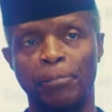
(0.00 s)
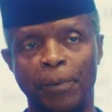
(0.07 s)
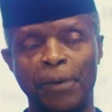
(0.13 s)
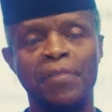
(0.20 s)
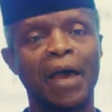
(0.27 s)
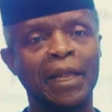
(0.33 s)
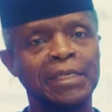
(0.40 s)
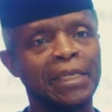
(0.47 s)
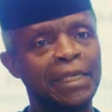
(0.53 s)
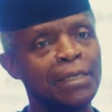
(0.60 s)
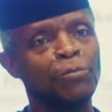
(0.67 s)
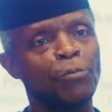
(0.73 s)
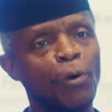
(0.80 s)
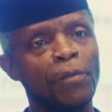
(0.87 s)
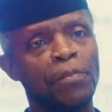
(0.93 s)
But that
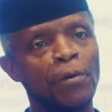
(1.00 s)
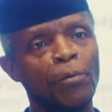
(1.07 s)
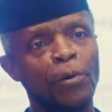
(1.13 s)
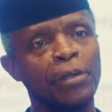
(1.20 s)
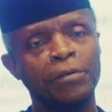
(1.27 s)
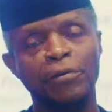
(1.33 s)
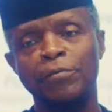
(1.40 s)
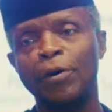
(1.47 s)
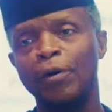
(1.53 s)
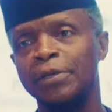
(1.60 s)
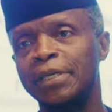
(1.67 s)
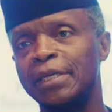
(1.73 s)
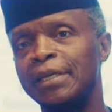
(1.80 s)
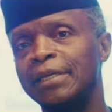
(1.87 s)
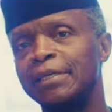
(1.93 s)
is what the Word of
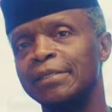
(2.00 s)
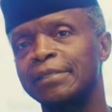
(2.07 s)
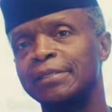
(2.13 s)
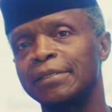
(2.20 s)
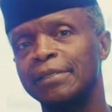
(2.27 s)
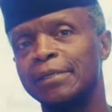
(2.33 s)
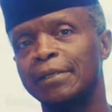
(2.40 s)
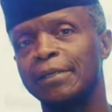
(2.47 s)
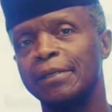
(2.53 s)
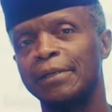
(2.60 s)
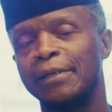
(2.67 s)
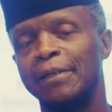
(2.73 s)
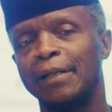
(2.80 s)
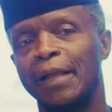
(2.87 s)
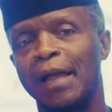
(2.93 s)
God is.
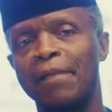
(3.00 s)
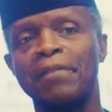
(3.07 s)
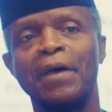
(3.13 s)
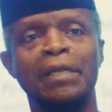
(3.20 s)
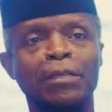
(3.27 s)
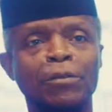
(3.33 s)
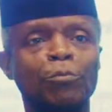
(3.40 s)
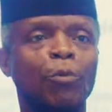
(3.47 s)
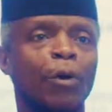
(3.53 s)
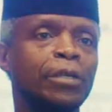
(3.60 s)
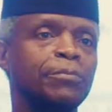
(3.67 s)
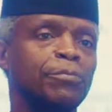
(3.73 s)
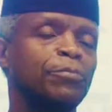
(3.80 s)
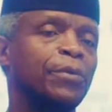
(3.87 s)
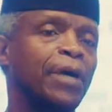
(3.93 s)
And that is what